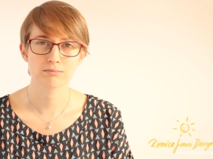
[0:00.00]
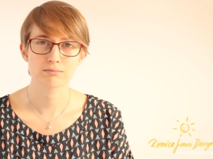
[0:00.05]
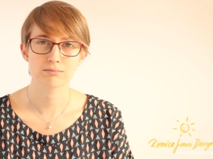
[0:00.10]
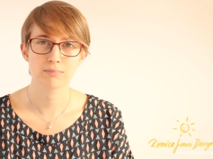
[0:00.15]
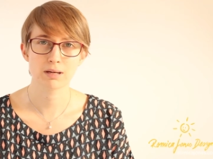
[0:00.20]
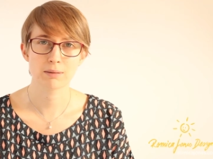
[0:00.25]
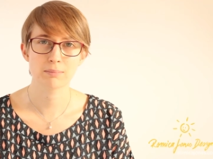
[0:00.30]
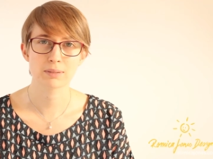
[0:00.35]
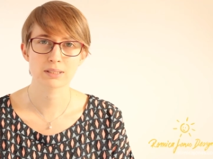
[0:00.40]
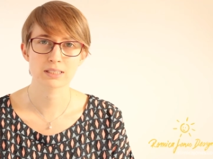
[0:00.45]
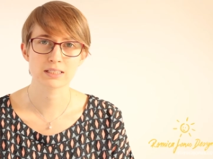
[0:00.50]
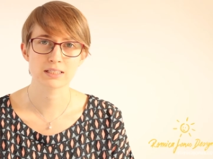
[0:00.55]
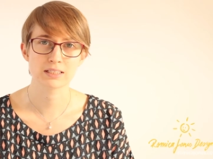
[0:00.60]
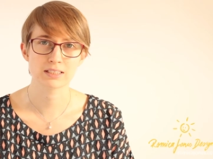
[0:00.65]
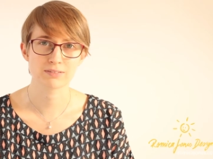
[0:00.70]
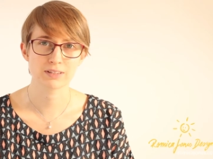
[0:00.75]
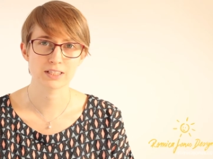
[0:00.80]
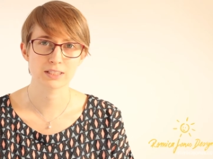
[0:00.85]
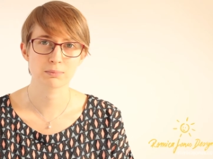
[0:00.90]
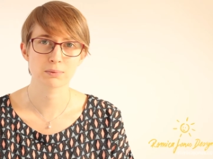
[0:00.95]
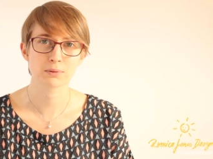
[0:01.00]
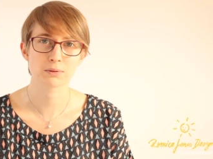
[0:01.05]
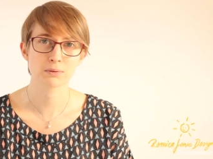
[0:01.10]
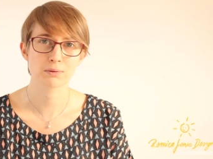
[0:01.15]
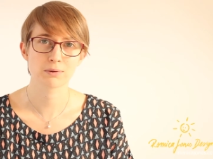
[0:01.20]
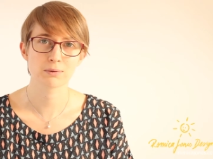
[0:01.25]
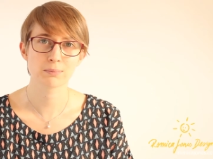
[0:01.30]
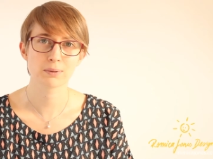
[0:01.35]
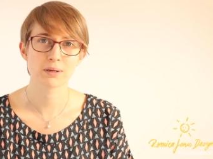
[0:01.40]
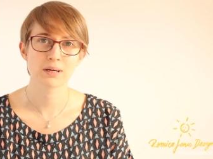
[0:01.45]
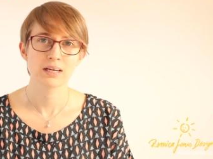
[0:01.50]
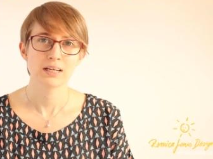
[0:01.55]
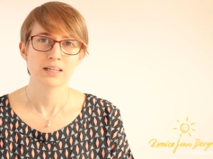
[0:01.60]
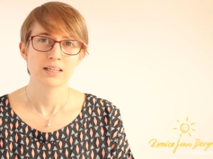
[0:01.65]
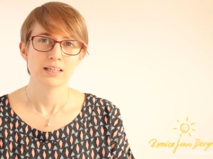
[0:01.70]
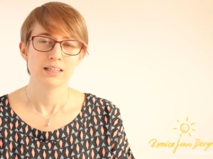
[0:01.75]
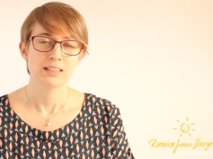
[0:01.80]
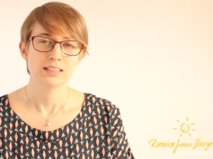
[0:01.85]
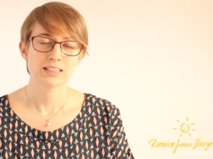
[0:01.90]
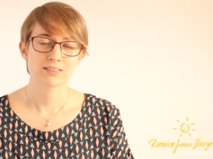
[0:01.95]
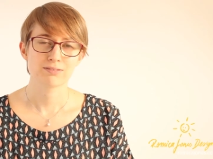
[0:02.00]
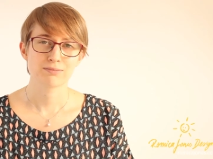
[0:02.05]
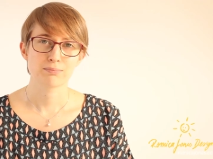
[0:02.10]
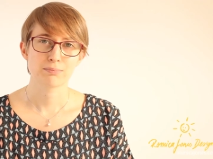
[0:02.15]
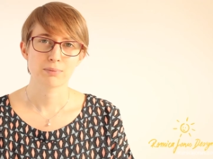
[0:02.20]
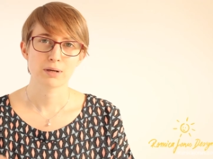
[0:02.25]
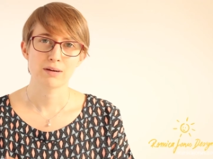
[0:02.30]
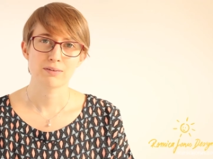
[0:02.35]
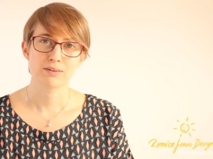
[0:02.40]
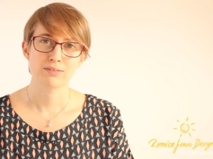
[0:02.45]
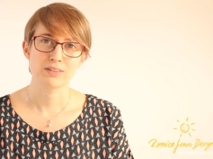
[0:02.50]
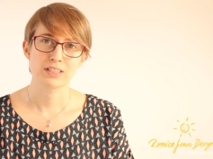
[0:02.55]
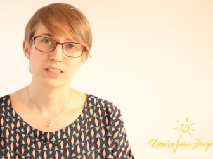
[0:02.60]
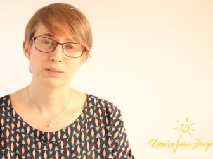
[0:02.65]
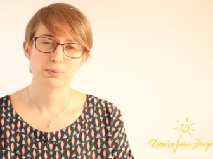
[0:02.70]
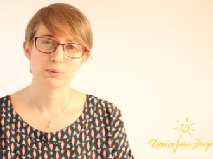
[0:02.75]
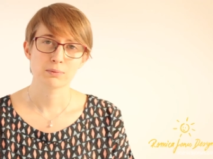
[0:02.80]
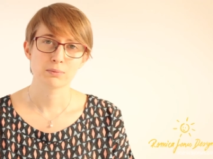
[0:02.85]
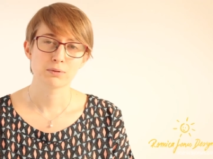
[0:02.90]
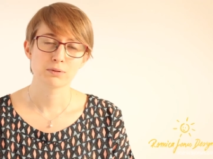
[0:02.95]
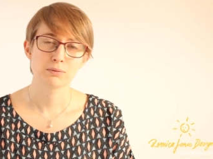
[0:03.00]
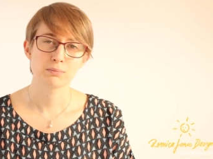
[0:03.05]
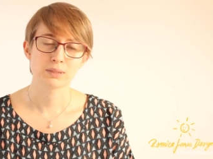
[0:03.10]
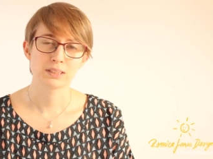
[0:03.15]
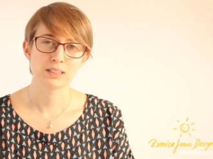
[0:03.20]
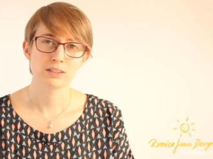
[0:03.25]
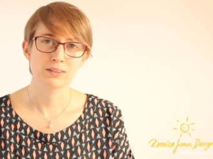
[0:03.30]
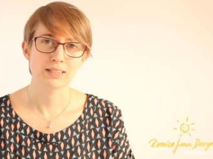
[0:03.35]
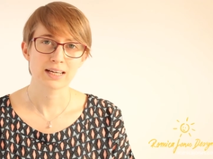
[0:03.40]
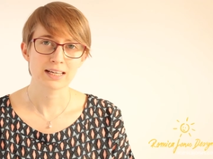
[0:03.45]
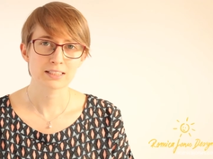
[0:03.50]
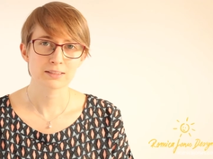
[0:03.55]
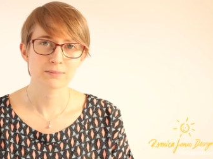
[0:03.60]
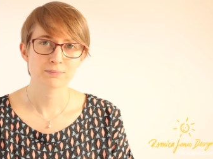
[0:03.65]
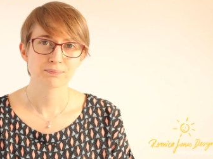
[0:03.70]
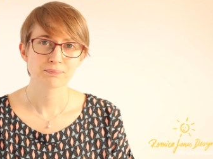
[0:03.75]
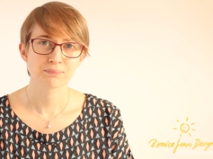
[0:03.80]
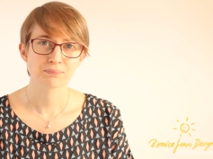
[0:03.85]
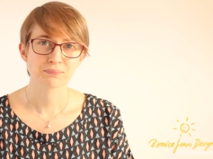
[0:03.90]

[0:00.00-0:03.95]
members in this Facebook group, this private Facebook group that you get.